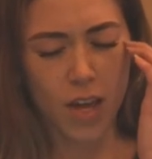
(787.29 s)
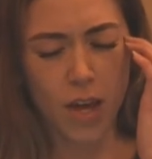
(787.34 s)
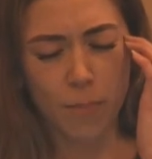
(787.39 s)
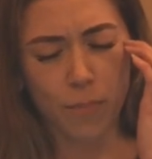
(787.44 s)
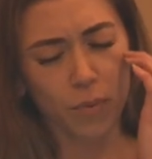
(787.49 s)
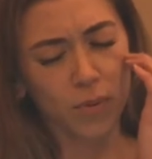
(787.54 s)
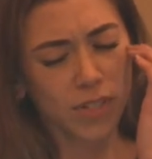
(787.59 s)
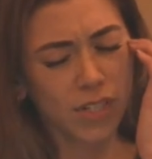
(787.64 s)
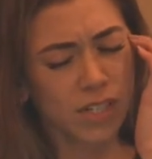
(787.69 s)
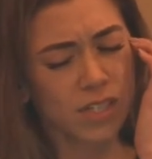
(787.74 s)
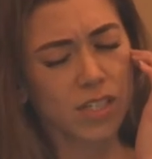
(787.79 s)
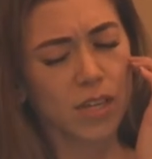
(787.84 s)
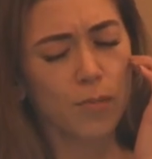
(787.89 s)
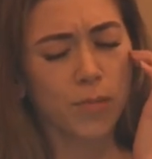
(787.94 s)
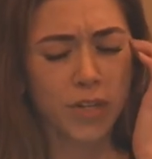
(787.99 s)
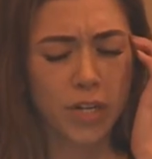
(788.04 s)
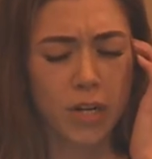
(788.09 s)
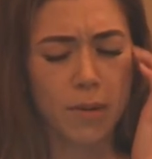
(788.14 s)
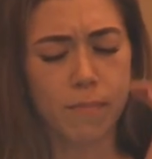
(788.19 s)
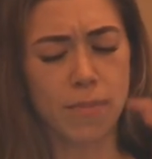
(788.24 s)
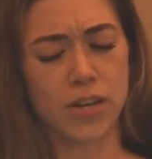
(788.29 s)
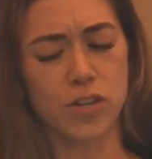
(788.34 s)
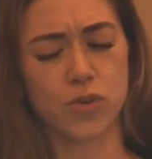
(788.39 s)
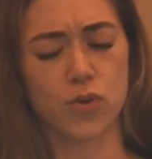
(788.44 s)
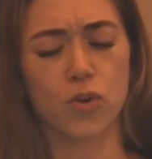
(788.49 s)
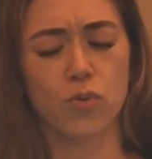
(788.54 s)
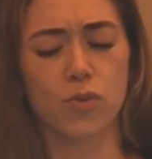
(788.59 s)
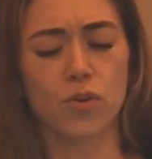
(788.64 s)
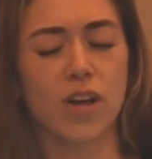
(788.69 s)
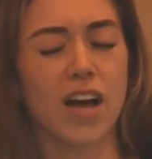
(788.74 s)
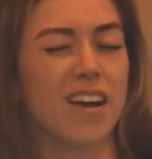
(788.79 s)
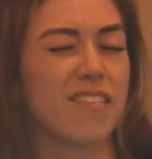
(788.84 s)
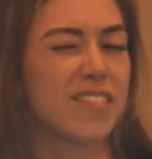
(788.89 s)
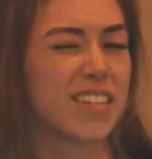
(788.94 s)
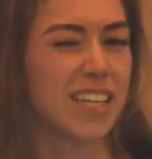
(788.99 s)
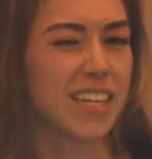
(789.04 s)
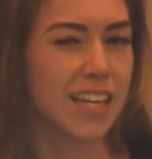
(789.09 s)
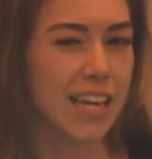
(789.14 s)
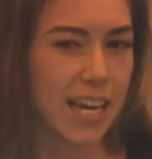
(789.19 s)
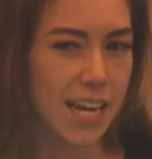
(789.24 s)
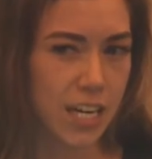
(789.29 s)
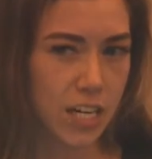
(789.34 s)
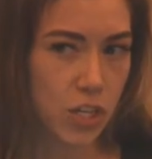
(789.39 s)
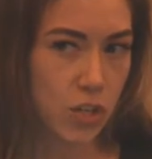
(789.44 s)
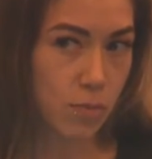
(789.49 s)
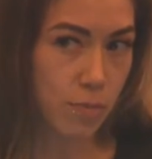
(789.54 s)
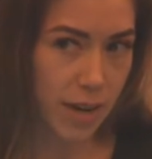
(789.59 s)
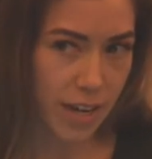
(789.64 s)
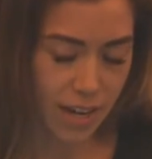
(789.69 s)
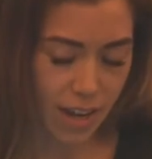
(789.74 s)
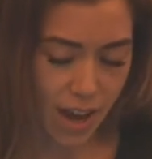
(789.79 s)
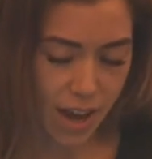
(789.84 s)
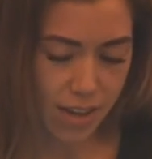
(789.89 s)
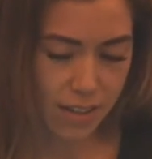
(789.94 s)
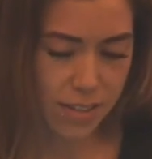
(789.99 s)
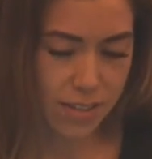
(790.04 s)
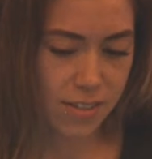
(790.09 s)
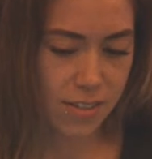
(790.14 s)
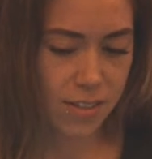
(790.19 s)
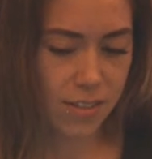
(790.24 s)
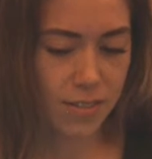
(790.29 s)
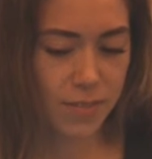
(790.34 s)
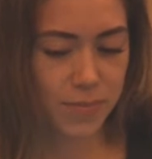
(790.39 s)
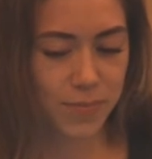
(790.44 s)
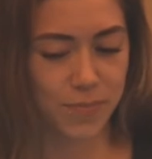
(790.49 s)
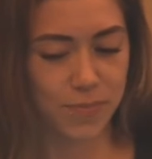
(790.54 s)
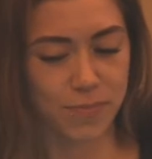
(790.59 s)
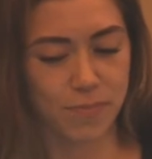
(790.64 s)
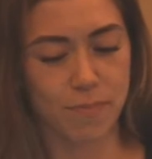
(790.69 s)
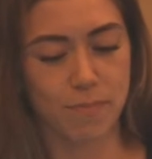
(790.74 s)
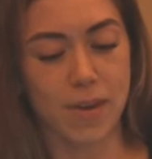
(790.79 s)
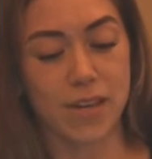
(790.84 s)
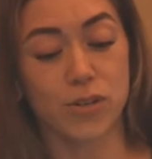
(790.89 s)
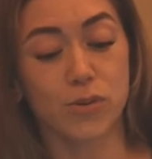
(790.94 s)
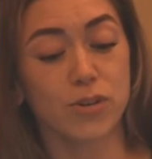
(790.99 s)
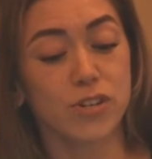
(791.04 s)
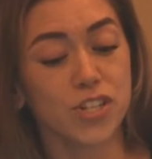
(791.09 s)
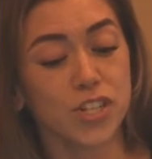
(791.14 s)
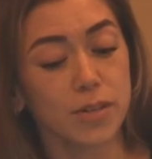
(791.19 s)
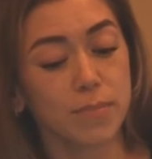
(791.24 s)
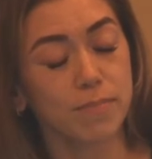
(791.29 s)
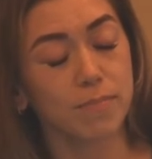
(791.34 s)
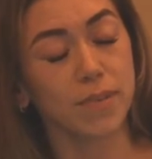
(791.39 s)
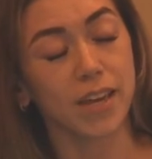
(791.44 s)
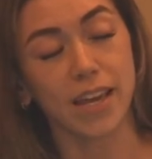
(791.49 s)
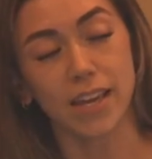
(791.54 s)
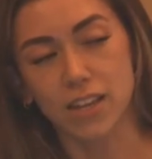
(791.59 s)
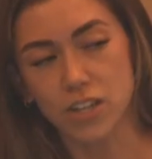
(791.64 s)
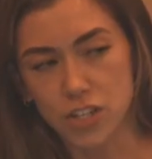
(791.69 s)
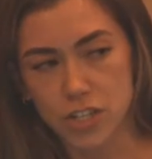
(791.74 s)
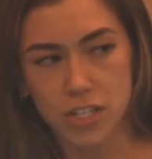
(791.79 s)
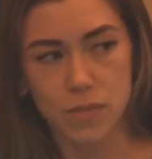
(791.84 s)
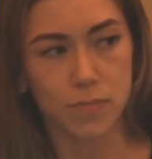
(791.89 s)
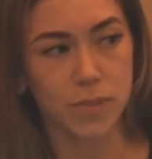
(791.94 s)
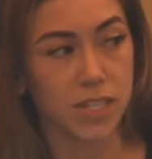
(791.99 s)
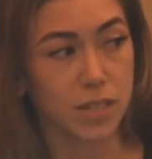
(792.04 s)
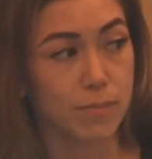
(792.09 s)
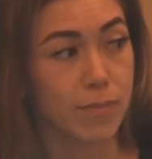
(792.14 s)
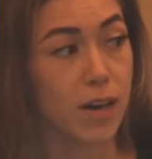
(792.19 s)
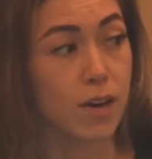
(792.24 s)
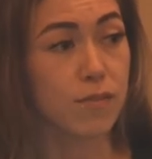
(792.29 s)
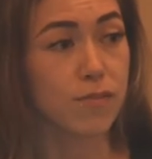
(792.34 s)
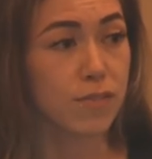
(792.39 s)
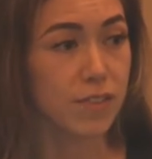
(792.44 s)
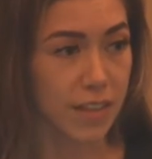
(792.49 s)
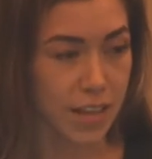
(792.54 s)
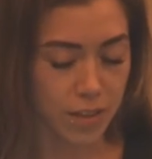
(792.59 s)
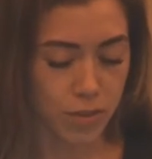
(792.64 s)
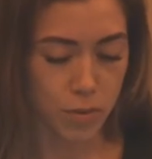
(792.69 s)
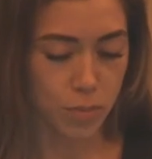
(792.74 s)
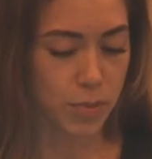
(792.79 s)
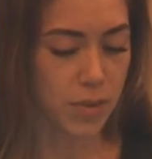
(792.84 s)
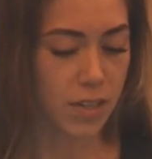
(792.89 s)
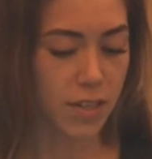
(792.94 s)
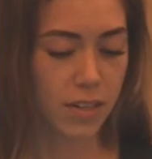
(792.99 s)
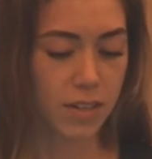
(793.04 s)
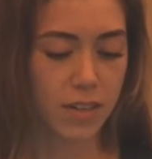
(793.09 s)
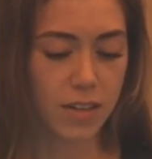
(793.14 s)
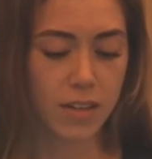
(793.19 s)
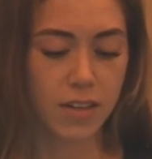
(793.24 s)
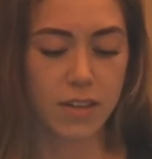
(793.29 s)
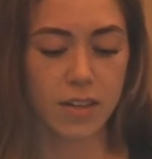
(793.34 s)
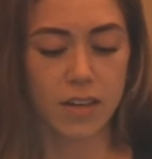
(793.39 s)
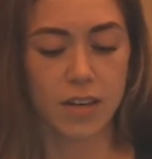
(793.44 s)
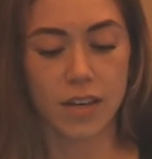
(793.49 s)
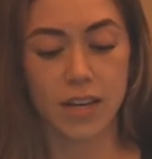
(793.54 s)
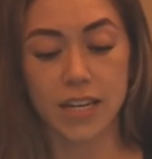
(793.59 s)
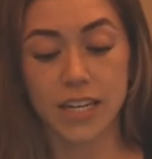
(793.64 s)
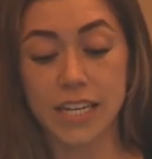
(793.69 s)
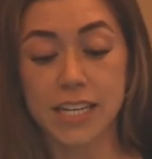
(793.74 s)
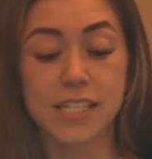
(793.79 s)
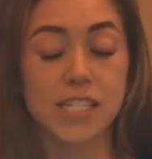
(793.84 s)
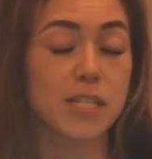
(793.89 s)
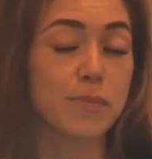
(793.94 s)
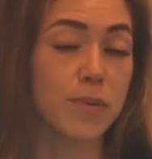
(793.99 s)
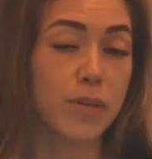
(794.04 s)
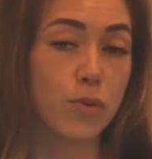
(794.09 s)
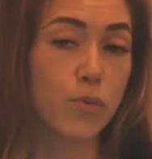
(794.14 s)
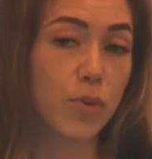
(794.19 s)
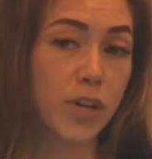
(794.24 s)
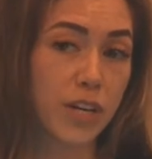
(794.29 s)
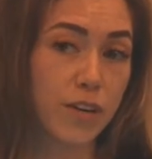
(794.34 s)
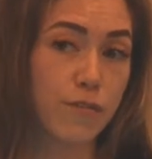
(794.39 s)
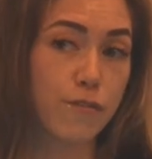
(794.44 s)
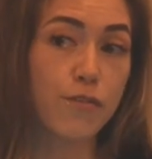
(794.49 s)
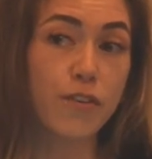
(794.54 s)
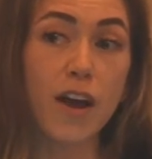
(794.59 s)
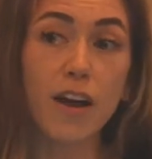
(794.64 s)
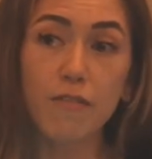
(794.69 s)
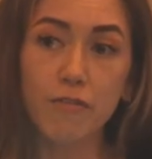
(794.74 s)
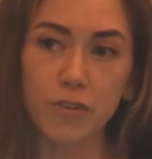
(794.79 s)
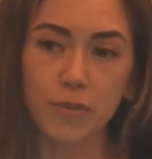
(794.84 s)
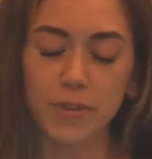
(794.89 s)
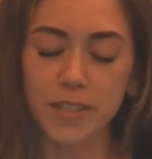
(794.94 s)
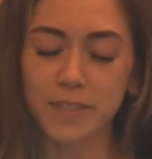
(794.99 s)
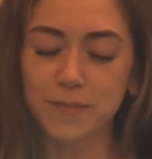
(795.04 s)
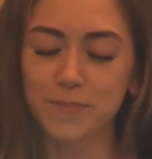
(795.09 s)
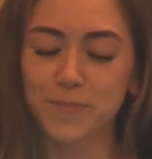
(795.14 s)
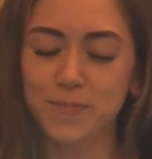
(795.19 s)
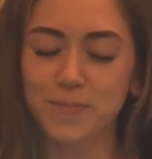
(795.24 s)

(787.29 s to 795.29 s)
But what does someone in a mentor role have to gain, you might ask? Mentorship can't just be about philanthropy. It needs to be a win for everyone.